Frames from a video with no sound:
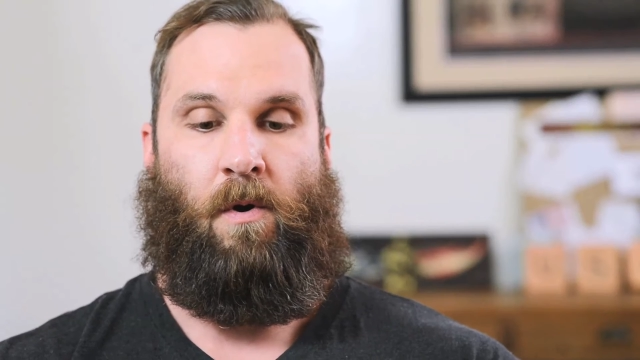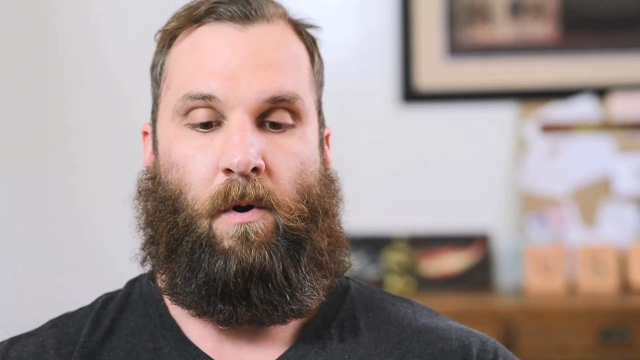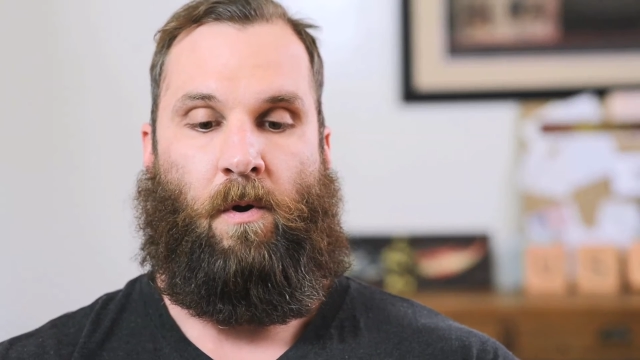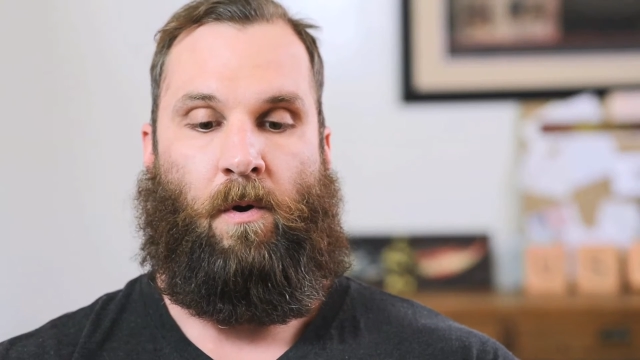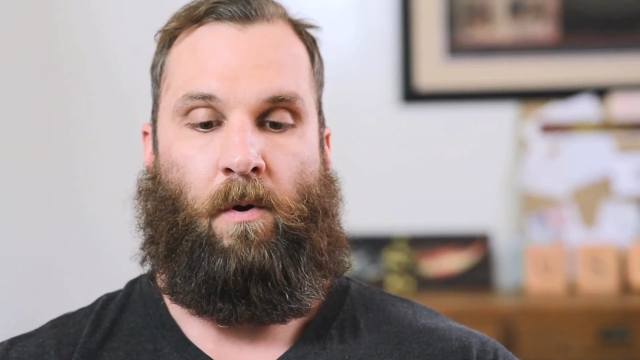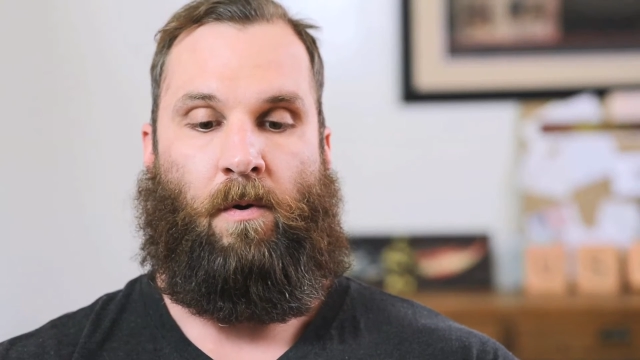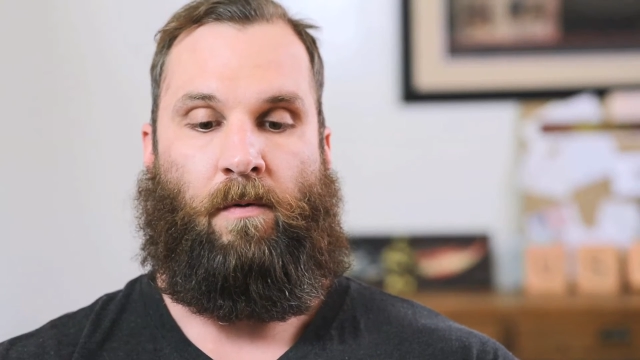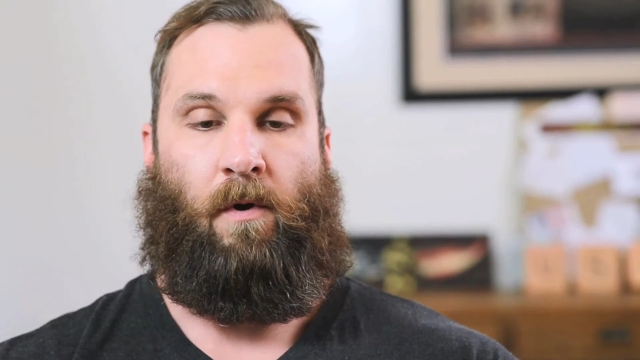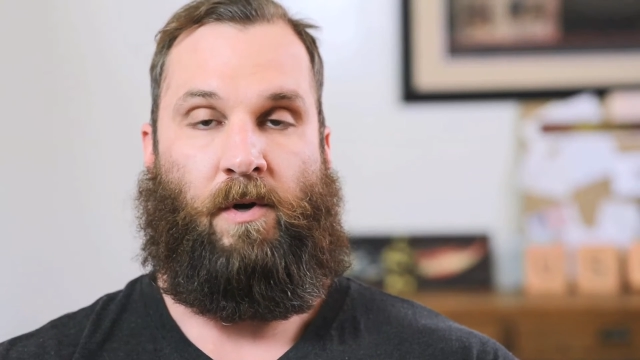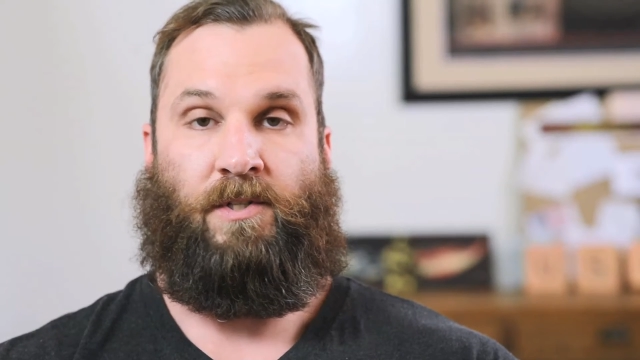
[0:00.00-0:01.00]

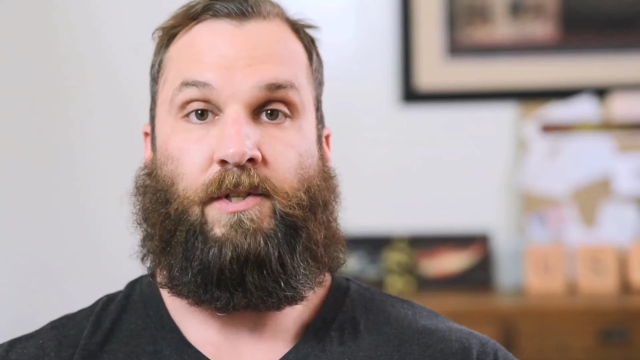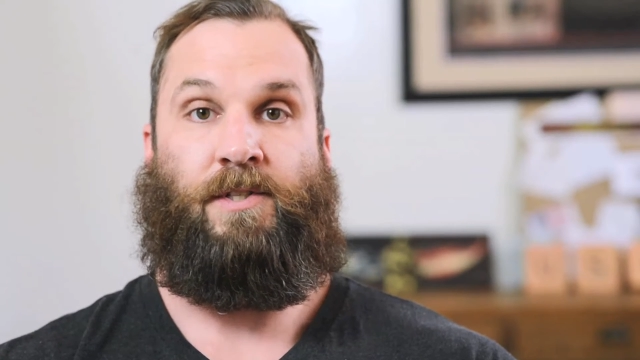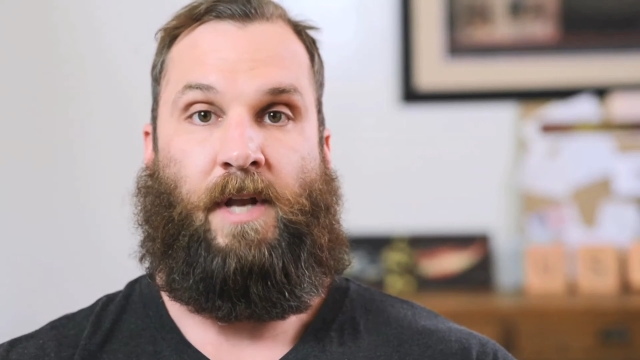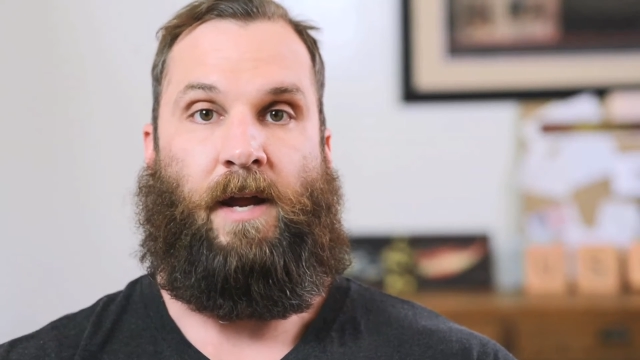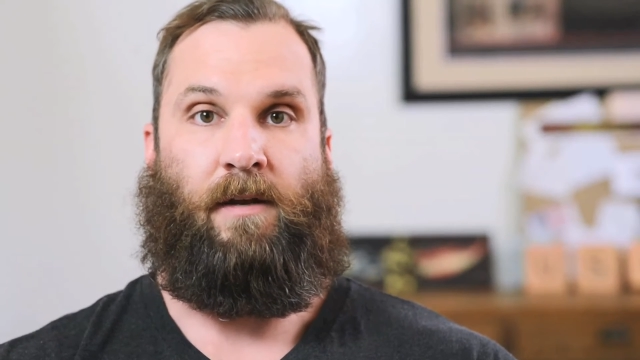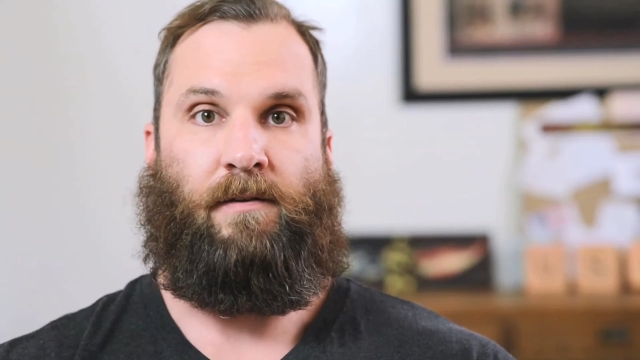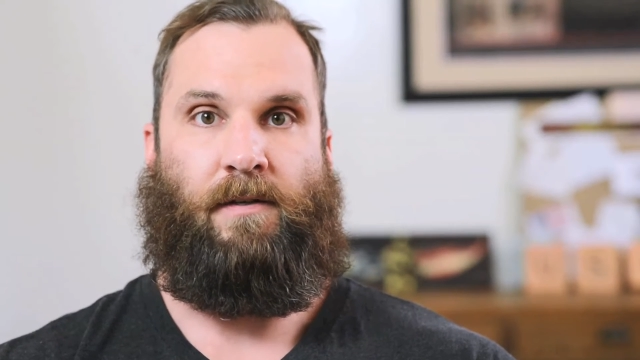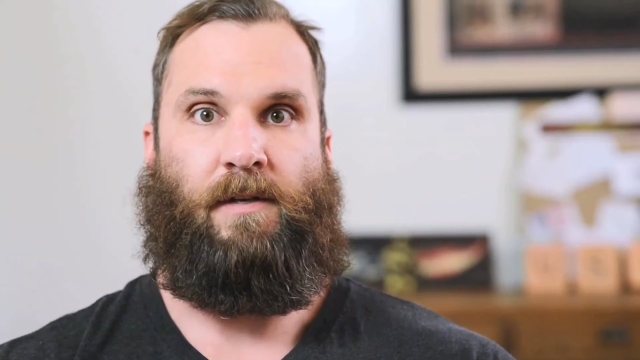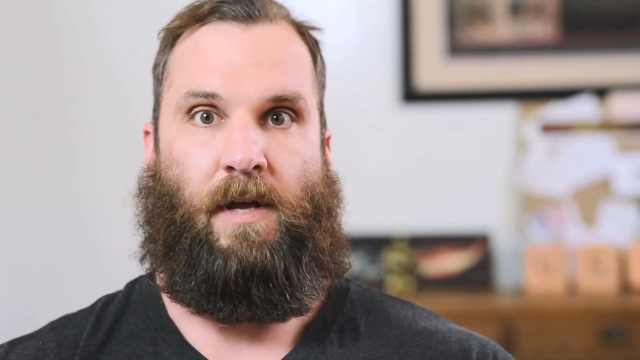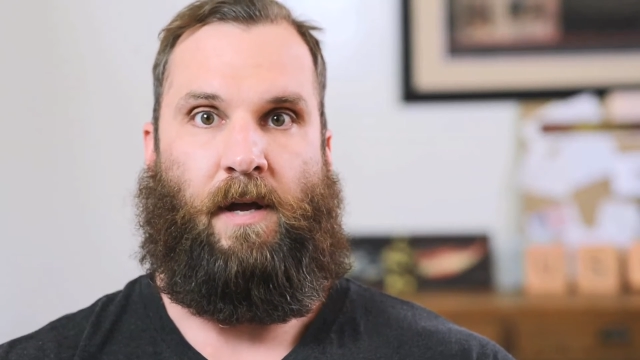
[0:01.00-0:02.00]
are sustained
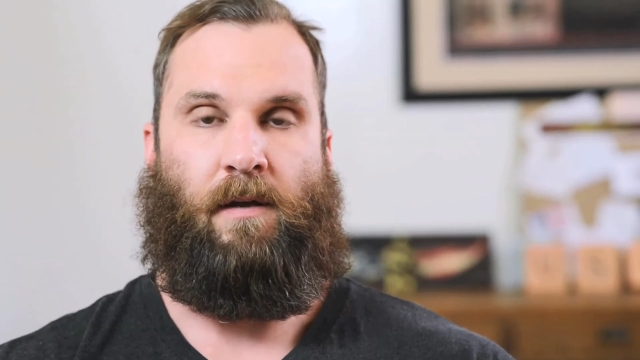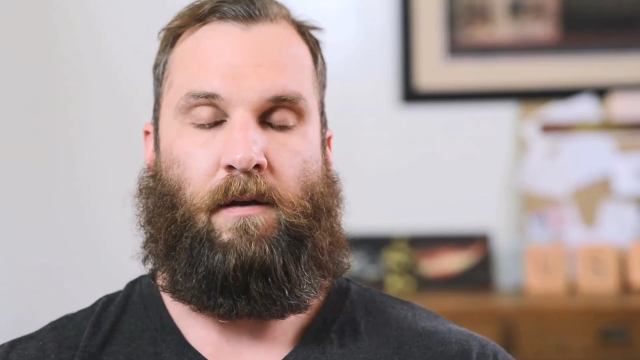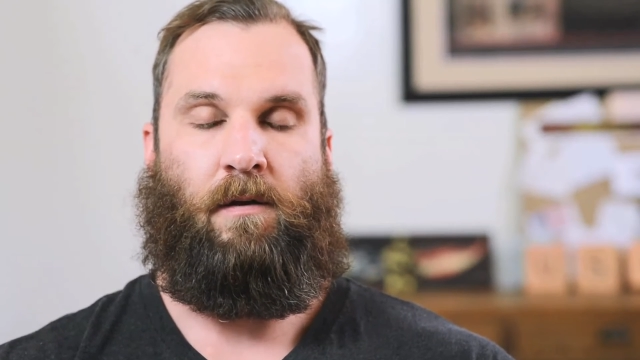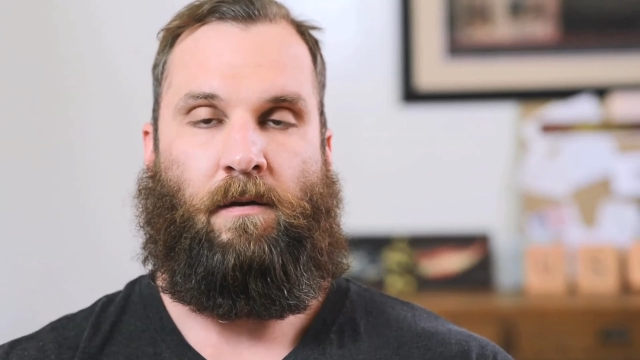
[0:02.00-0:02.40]
today.